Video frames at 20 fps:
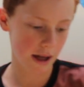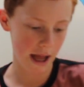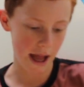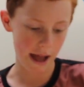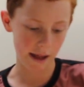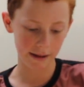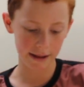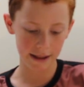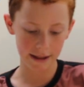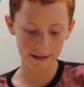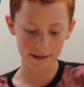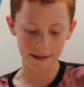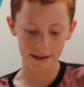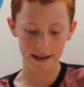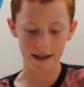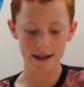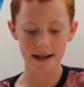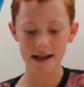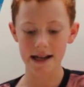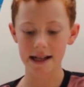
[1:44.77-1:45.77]

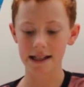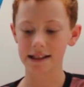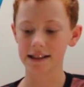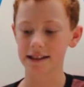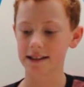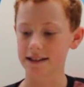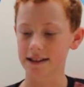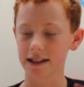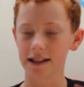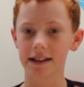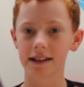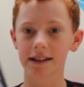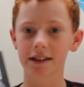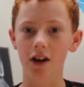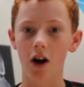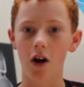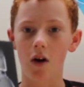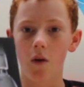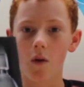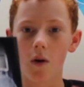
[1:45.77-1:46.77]
LED
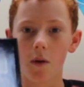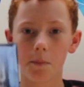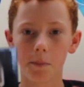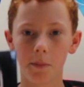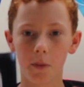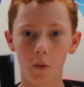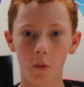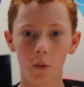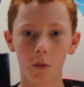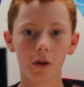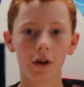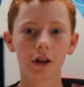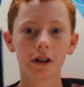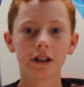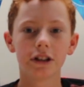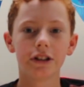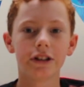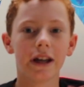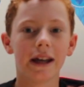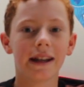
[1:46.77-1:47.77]
disco ball.
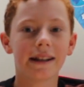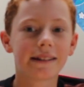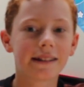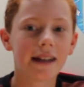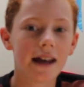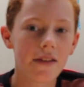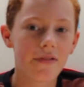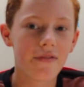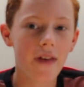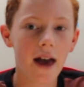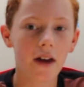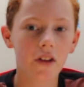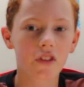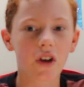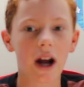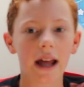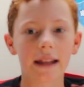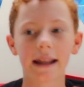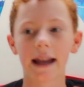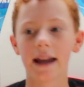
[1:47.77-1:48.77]
Yes, that is
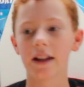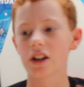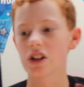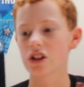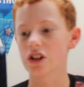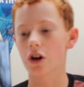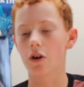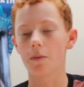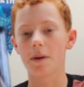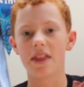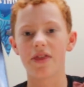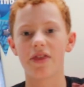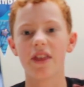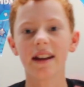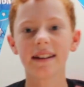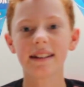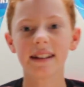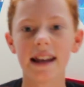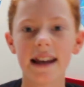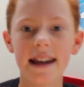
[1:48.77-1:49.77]
right, ladies and gentlemen.
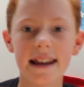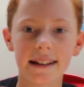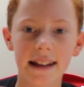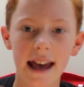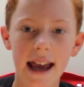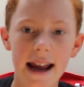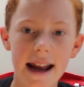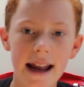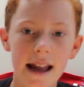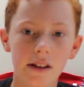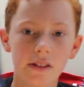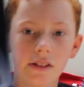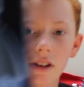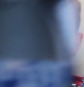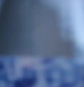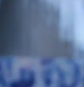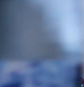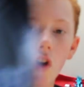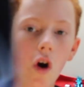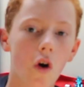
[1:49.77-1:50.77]
This is a
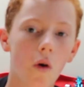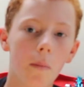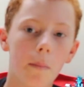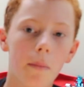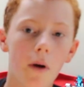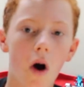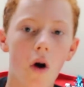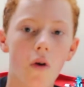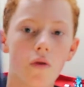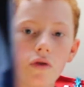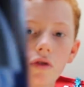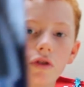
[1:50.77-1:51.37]
disco ball.